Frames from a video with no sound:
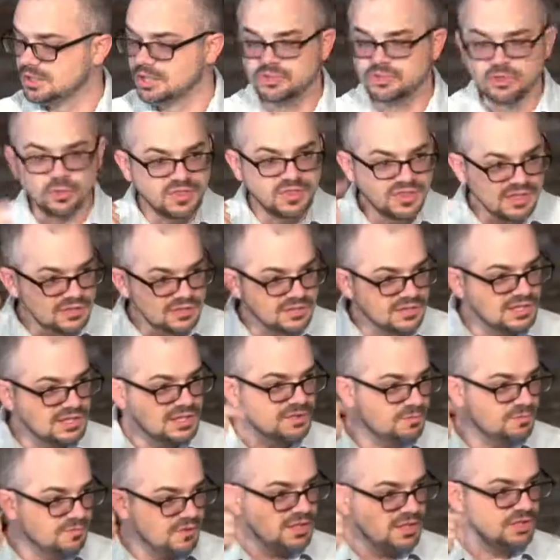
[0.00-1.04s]
So this is
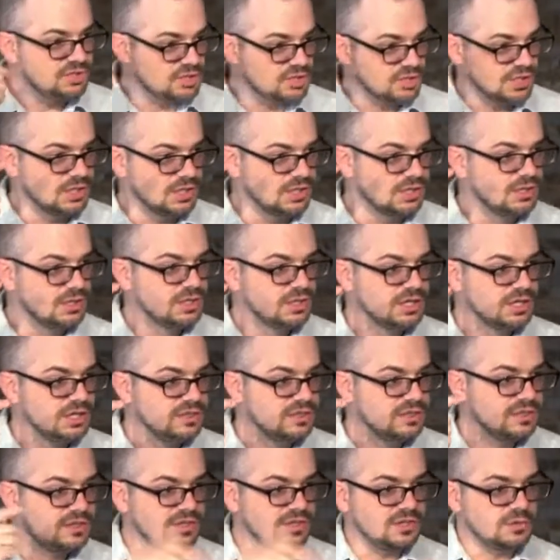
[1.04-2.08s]
the vision
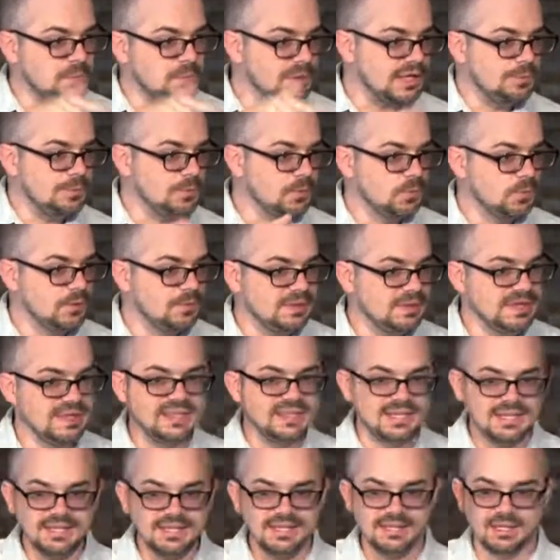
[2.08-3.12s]
that these people would be
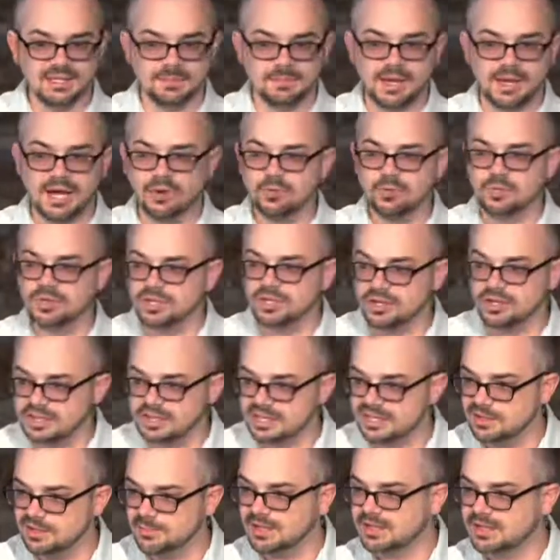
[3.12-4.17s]
thinking about when they're
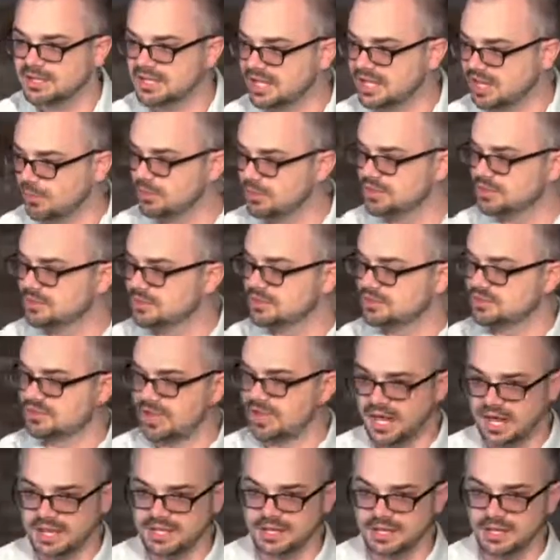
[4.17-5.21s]
thinking about the coming of the
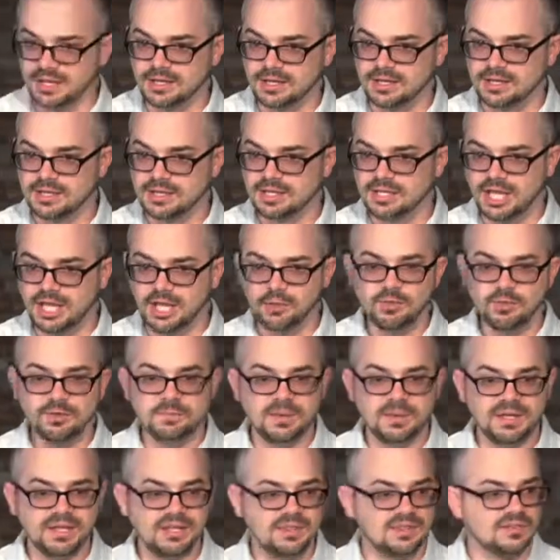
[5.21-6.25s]
Messiah. It would
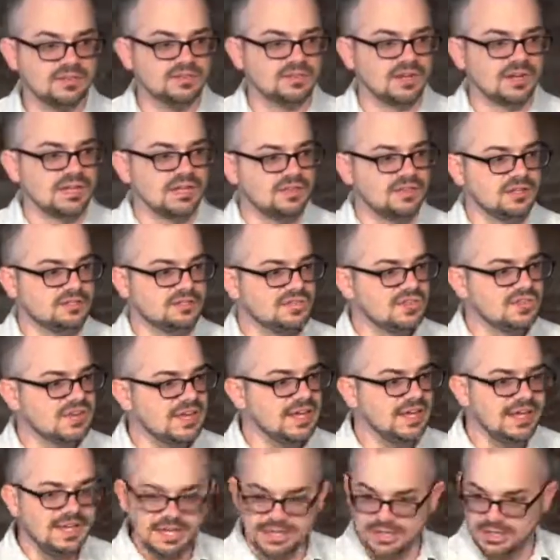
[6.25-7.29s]
be this
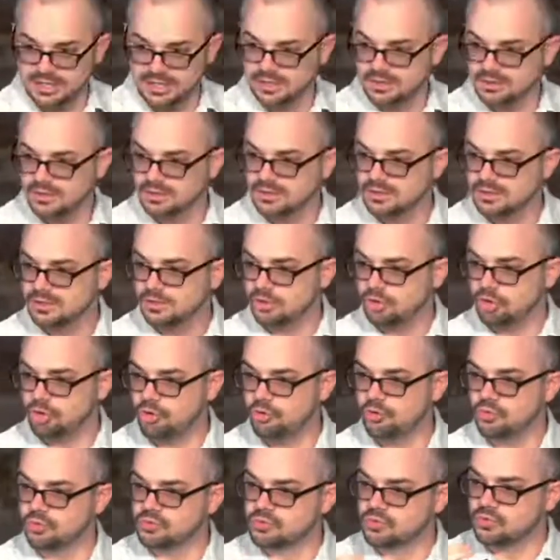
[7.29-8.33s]
king
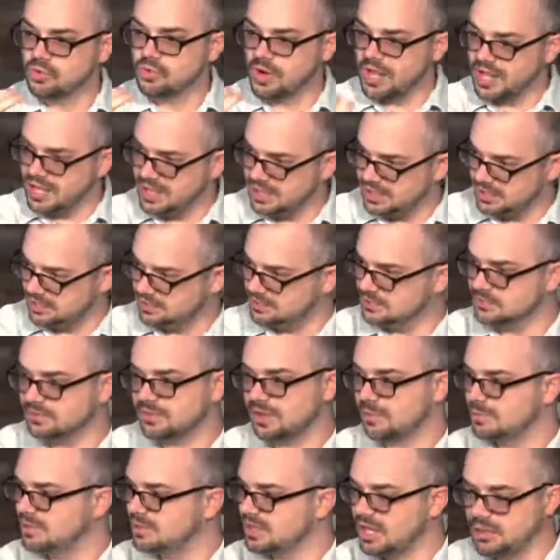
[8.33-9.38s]
who reigns.
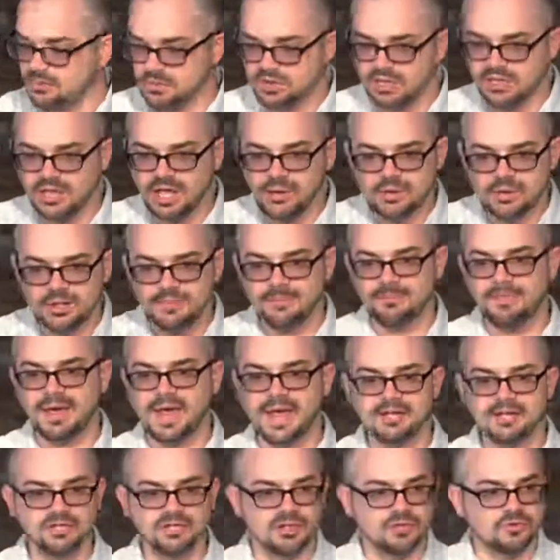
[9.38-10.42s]
I mean, they would
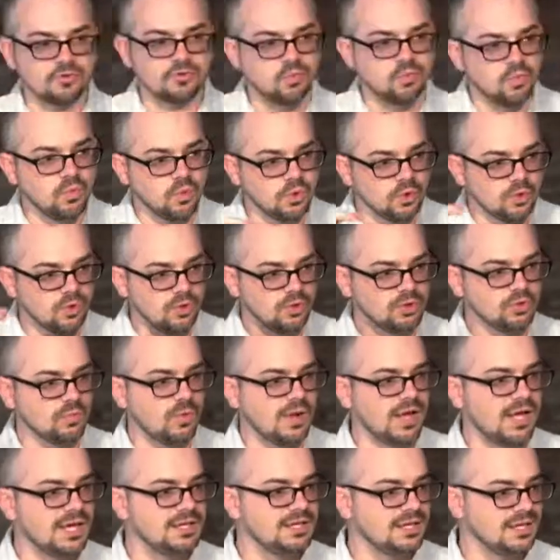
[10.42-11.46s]
imagine this
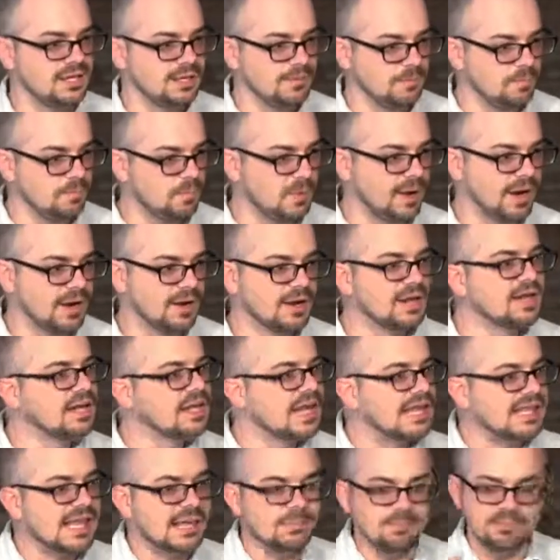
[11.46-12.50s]
worldwide empire,
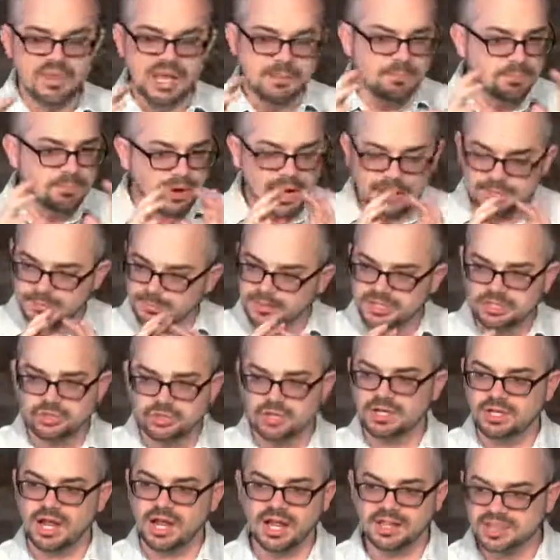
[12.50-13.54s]
and they probably
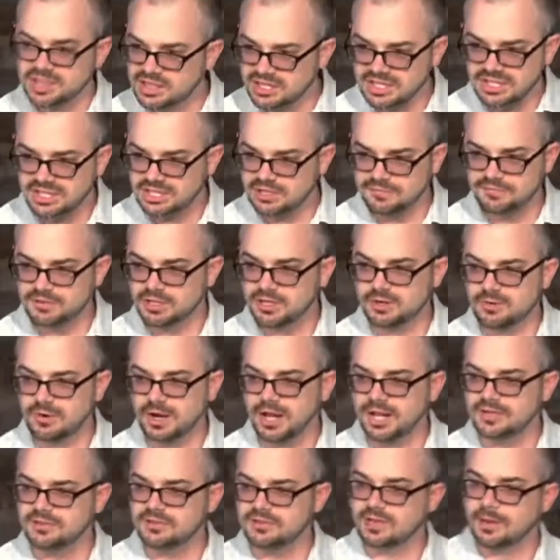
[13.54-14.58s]
could not think of the
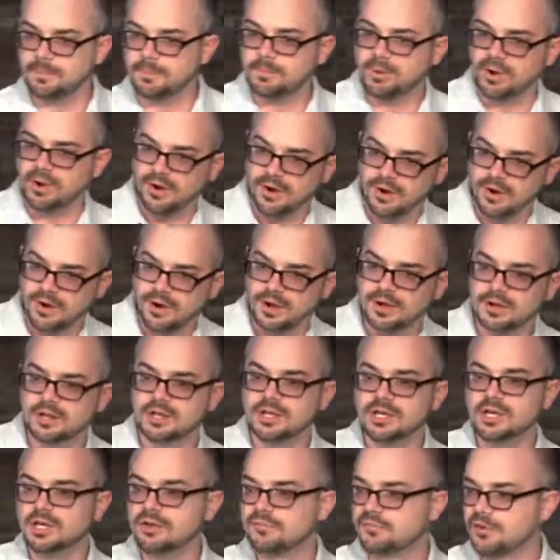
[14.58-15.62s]
Christ apart
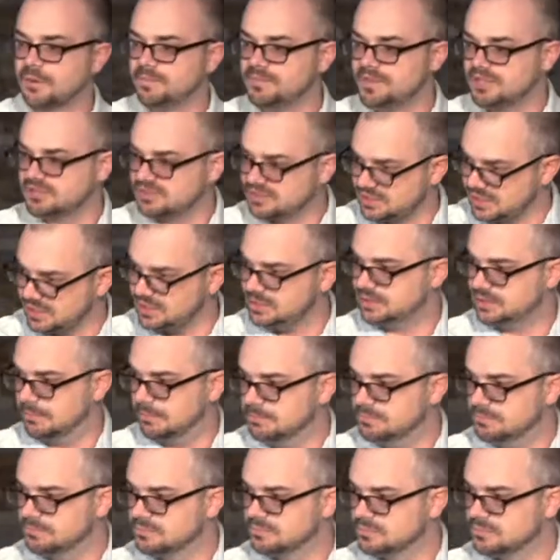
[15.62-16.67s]
from this
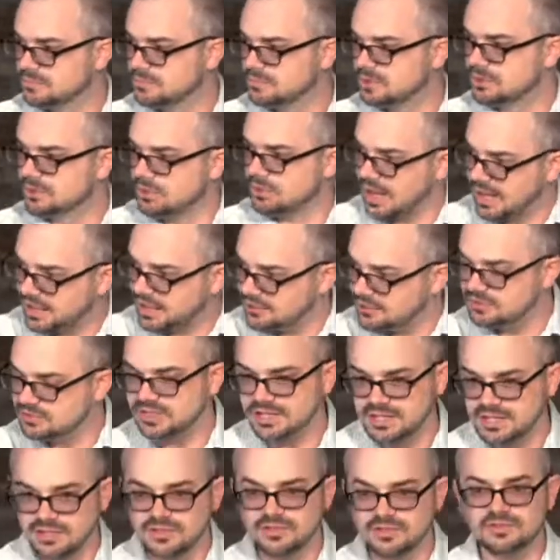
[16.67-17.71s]
kingdom. The
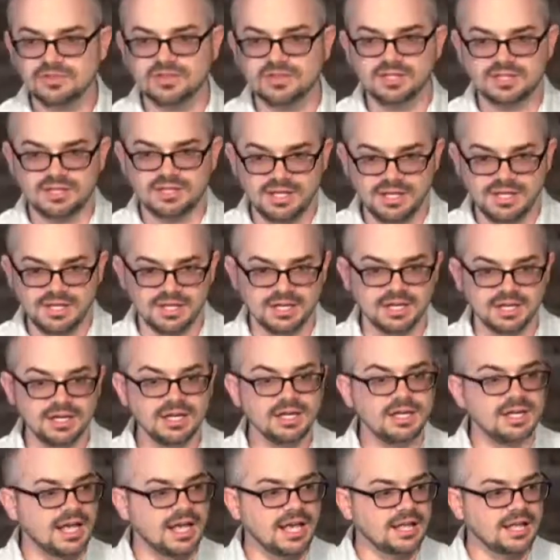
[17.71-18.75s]
Christ is the king.
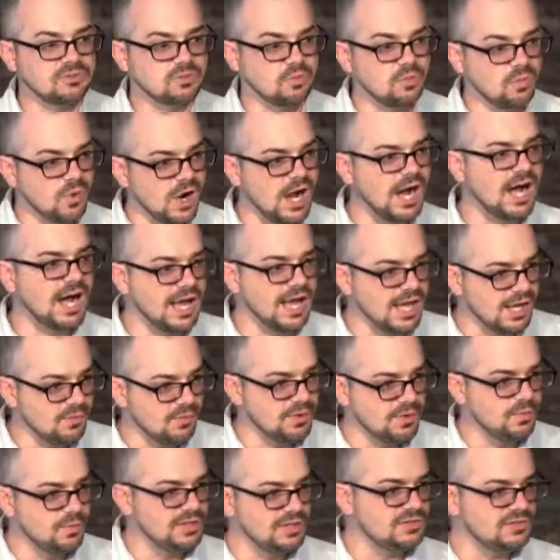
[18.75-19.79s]
It's why
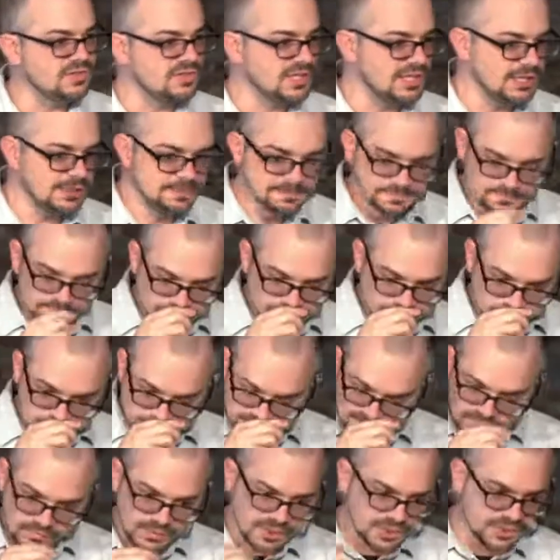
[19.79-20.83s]
when we see
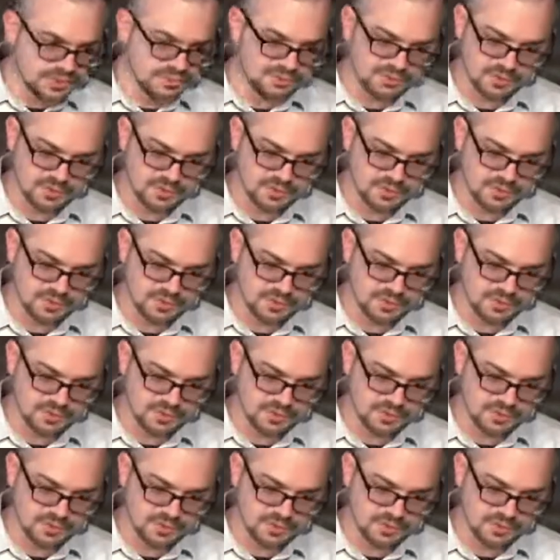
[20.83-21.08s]
in the